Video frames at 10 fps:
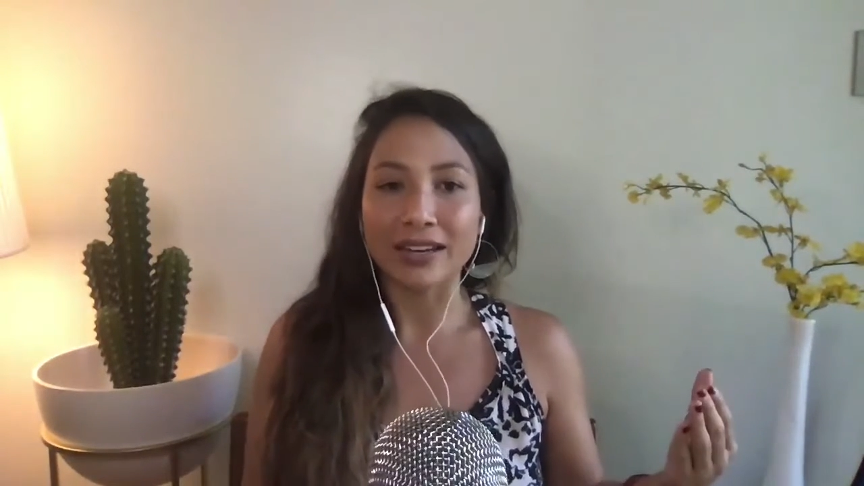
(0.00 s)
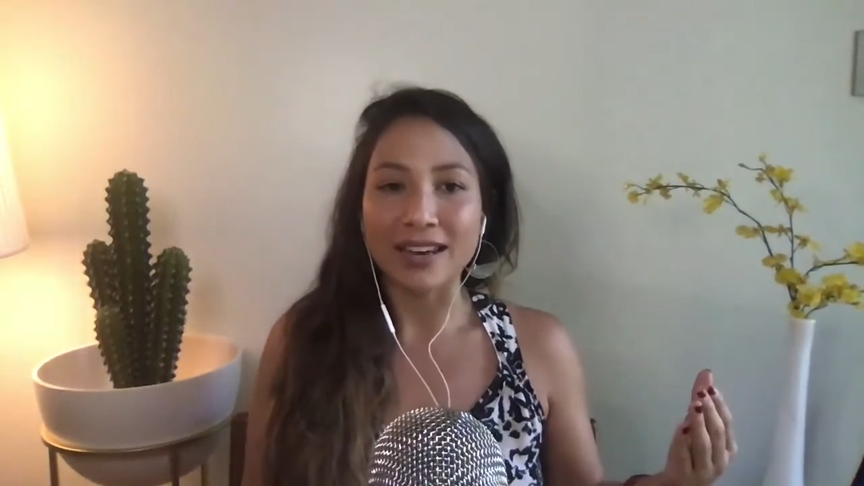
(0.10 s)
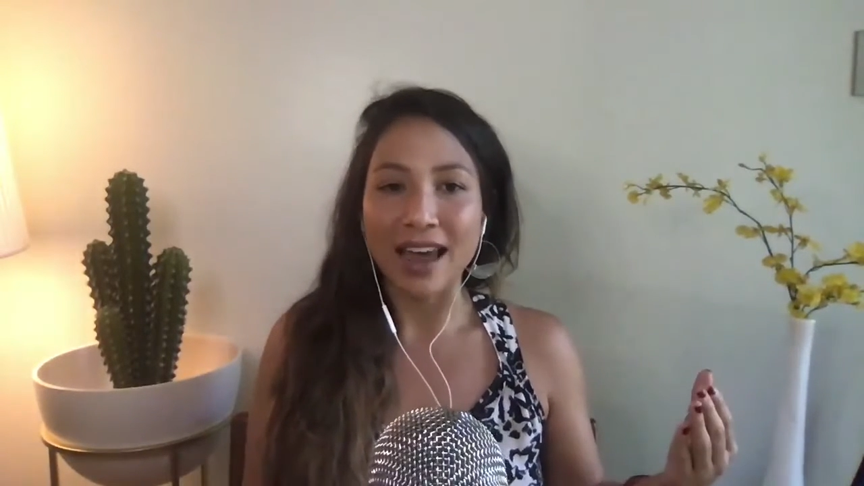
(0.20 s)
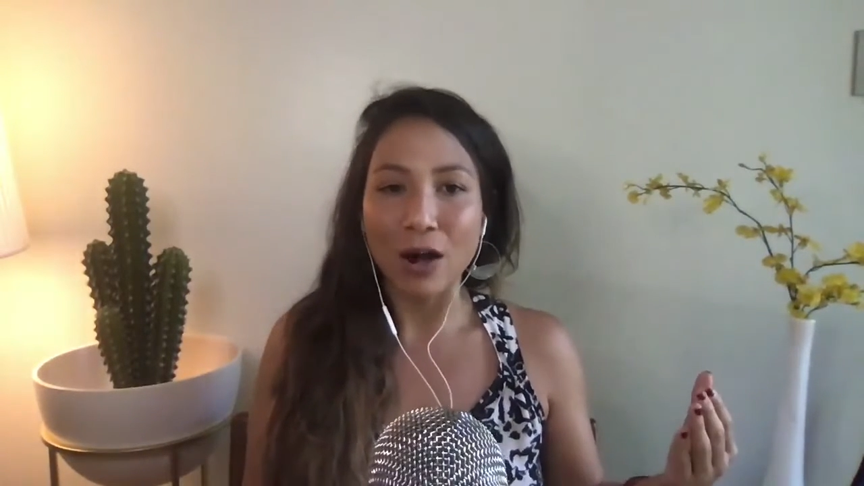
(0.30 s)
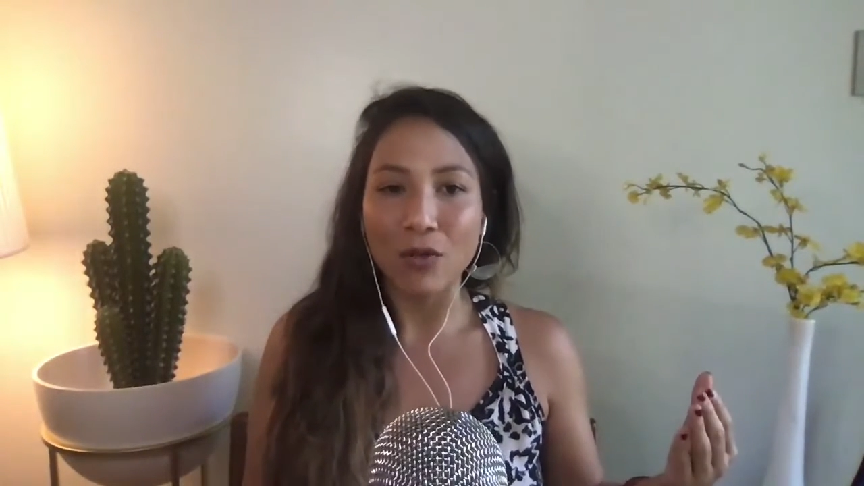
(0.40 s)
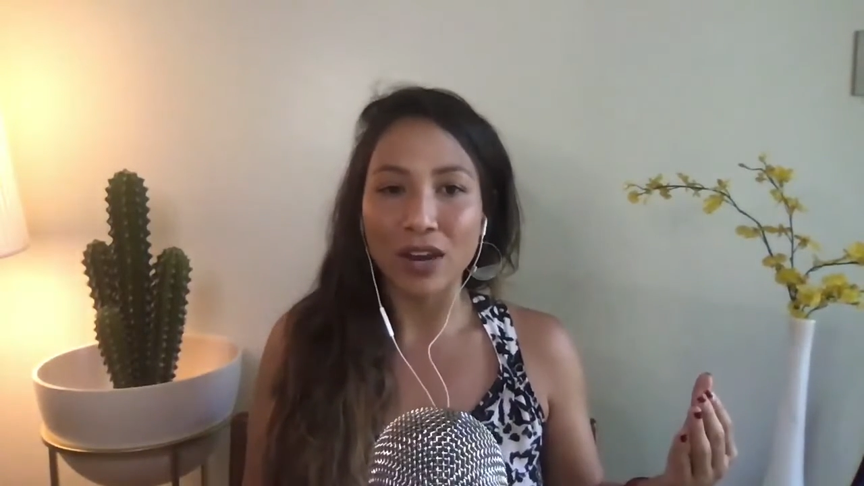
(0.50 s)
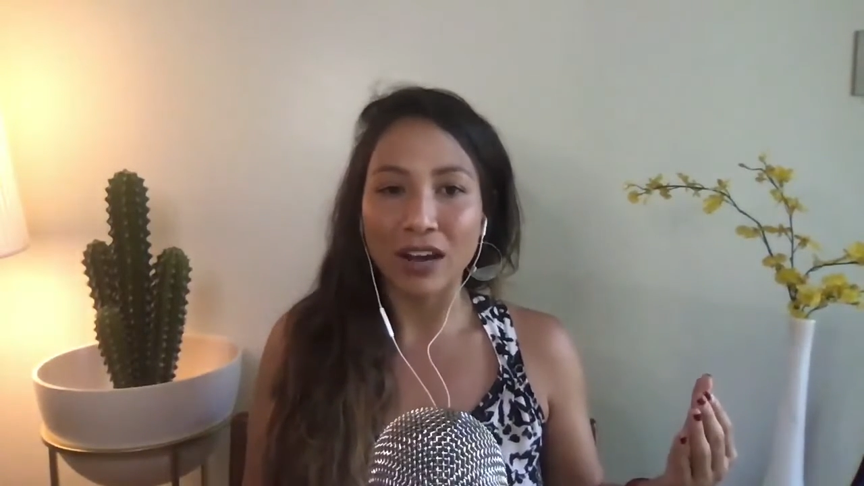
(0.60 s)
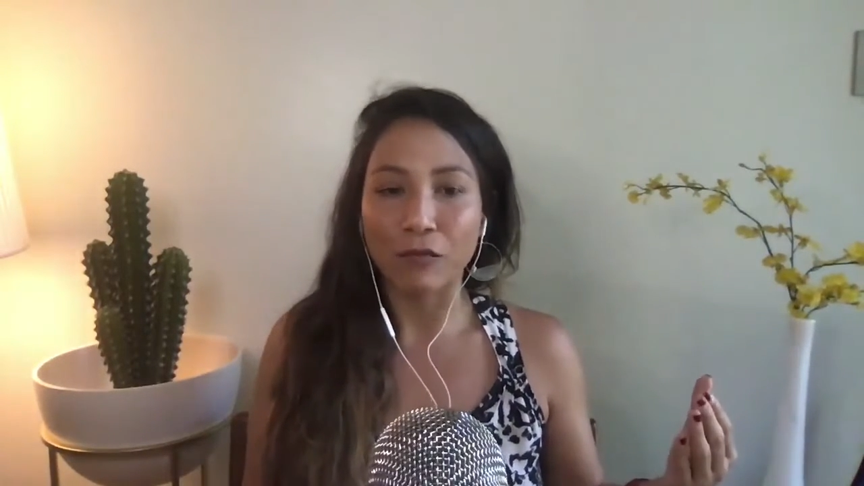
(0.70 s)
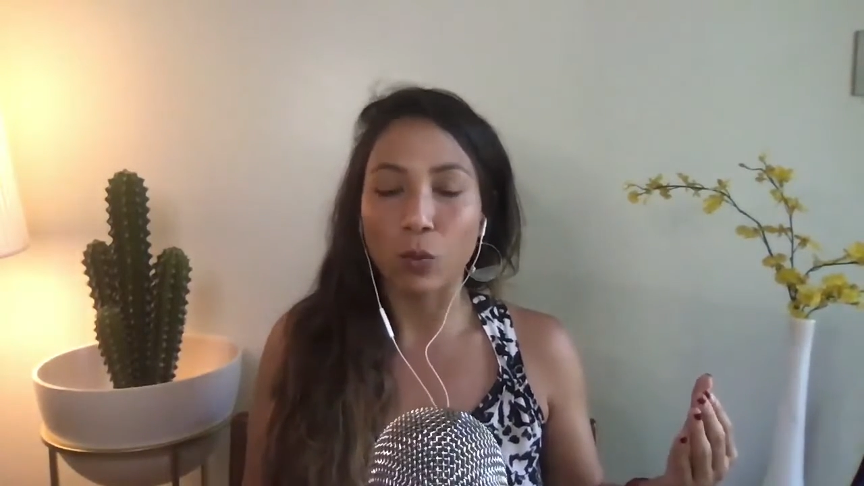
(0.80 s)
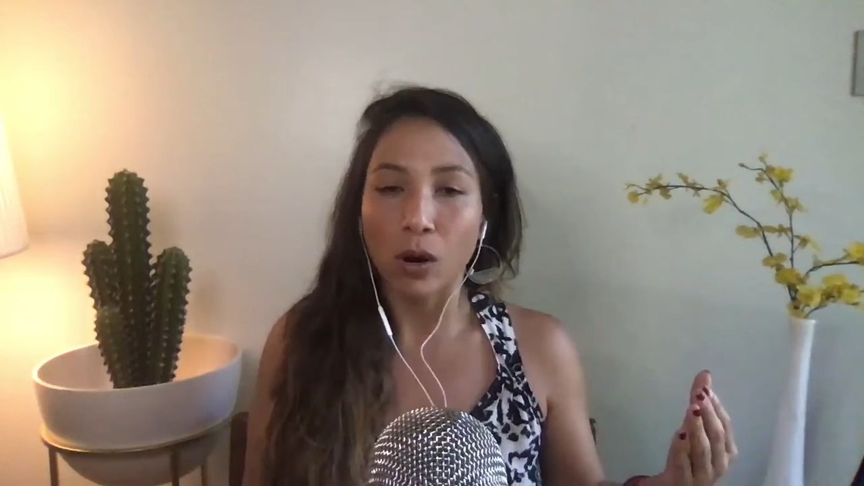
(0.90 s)
now that
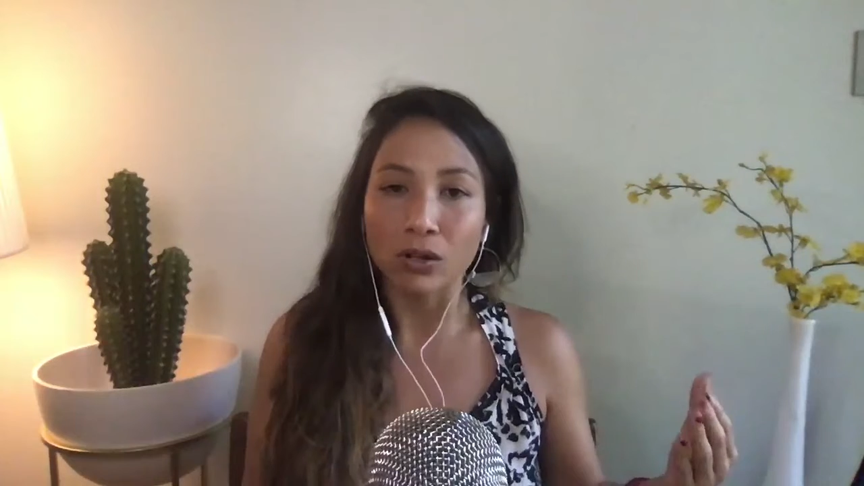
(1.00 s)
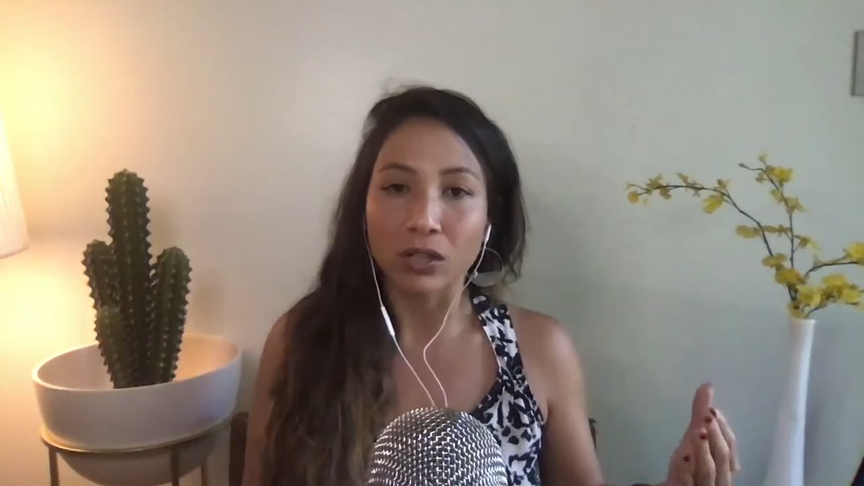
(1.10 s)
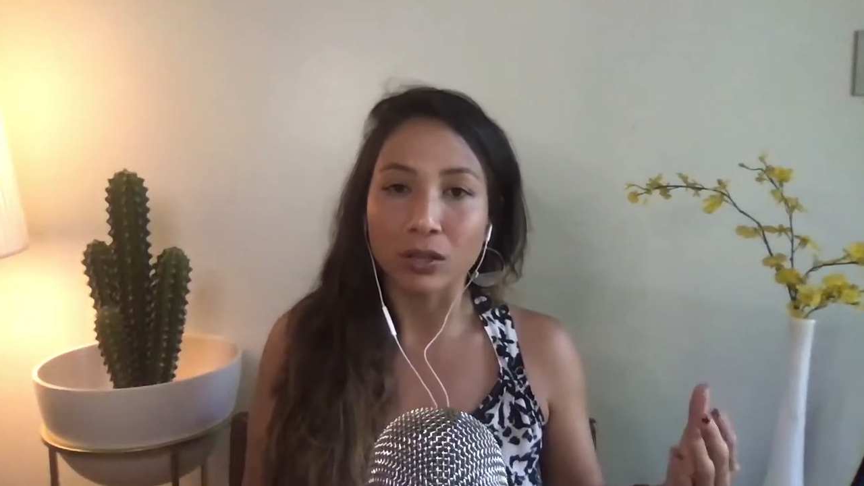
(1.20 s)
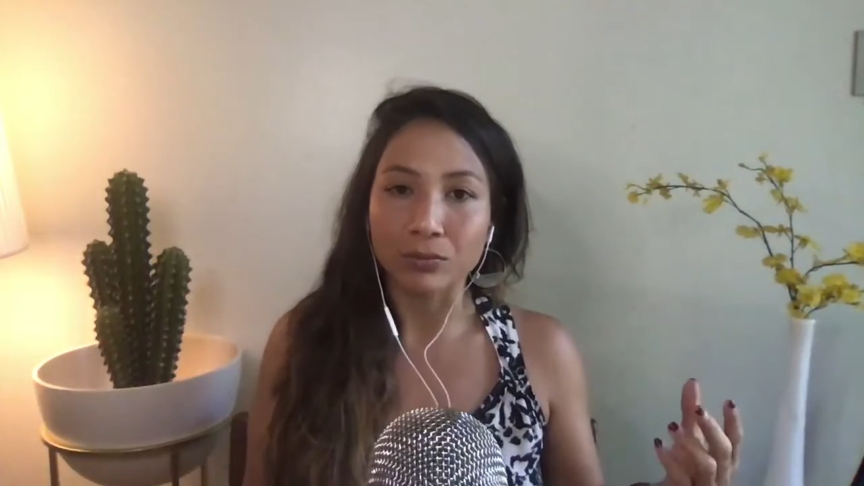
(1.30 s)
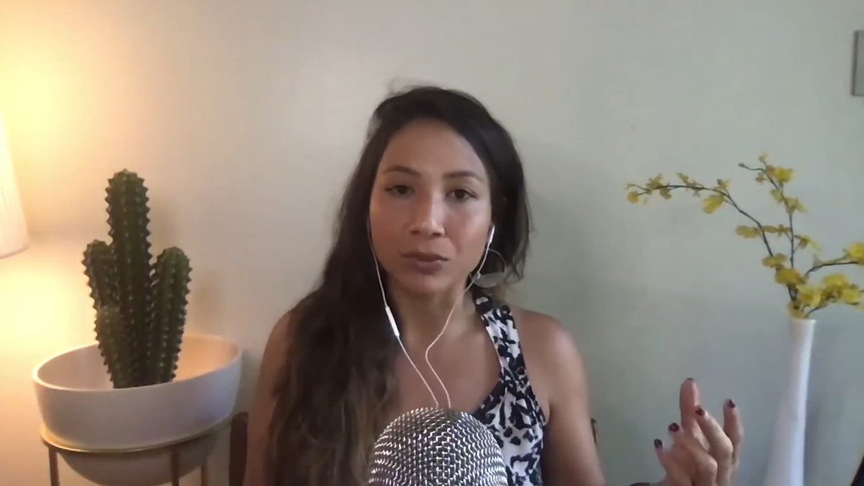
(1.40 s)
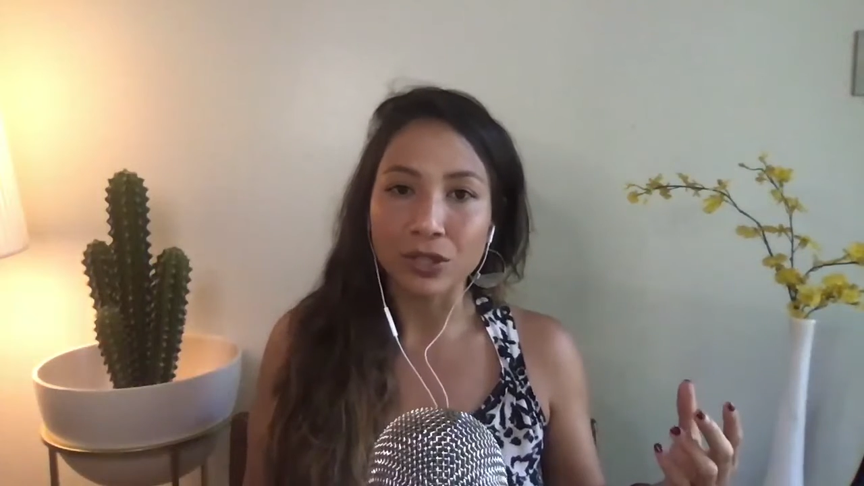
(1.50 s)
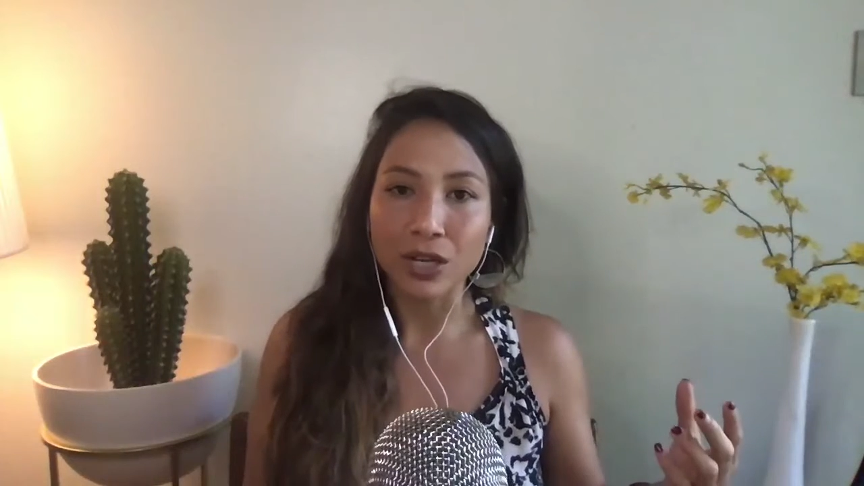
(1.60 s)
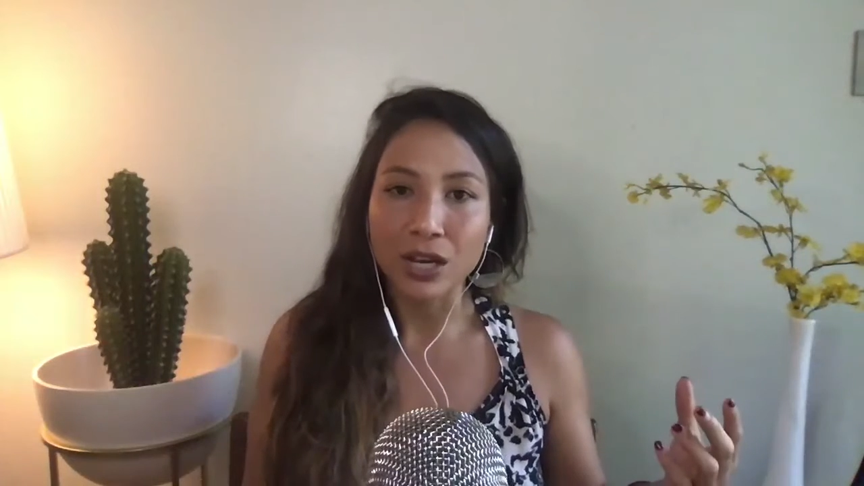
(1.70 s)
I've welcomed